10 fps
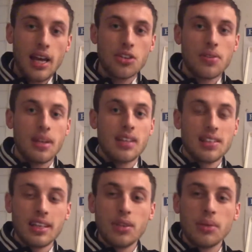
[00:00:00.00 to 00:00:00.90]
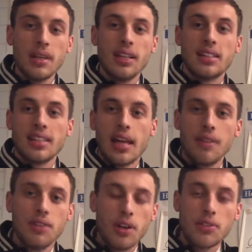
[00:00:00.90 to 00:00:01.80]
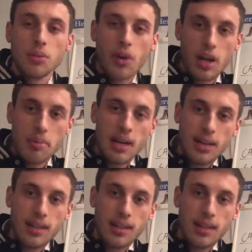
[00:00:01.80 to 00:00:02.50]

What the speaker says: that it's liquid, it's safe. You don't have to worry about it.